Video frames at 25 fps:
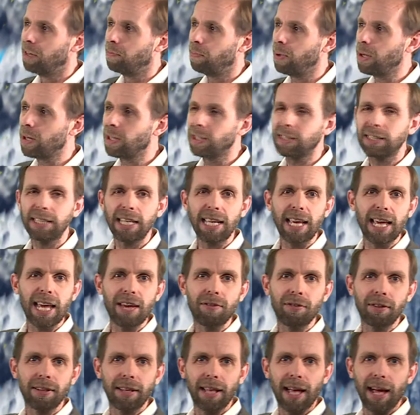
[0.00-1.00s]
But you can see
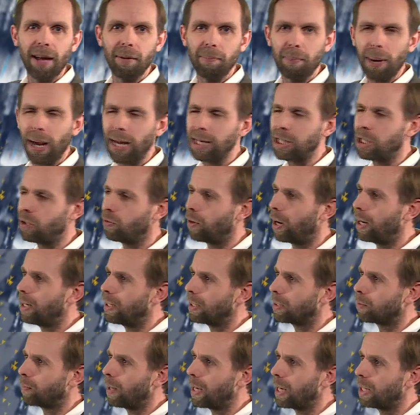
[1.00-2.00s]
even there, patchy rain
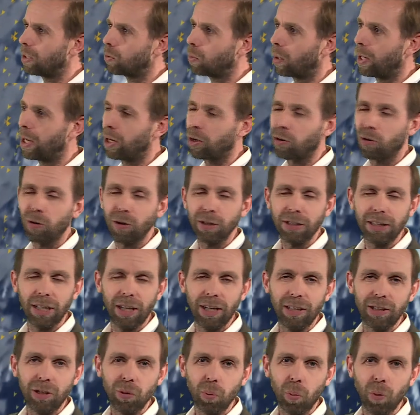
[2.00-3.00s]
does make its way across
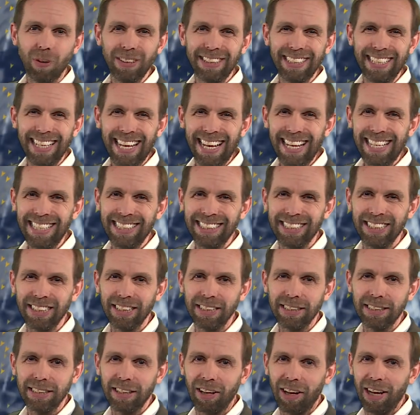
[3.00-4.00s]
and towards the
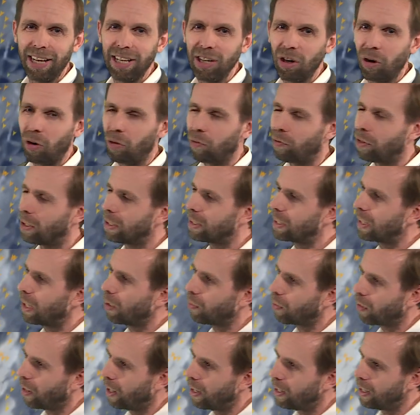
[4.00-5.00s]
eastern side of the
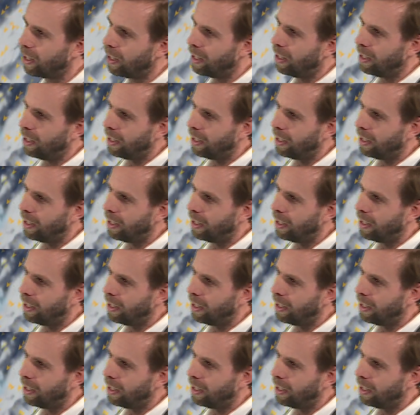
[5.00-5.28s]
South Island.